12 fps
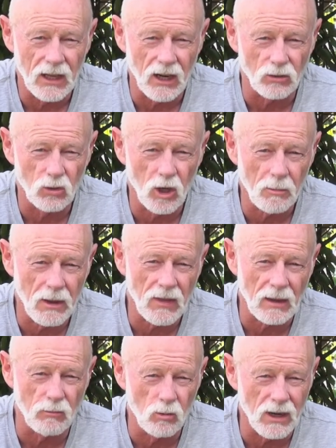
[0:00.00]
And I'll talk about
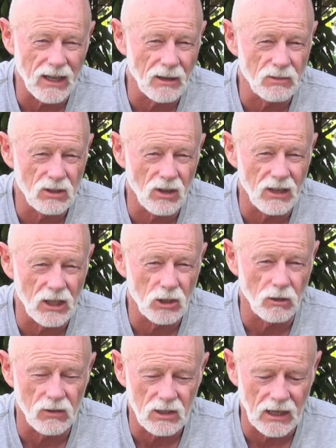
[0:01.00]
that more when it comes to the
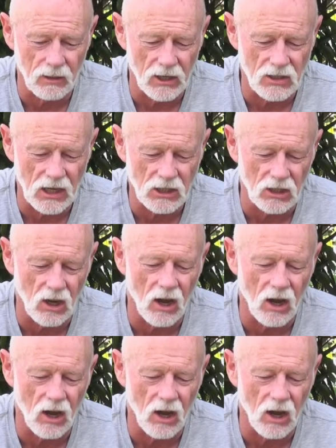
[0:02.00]
issue of stabilization.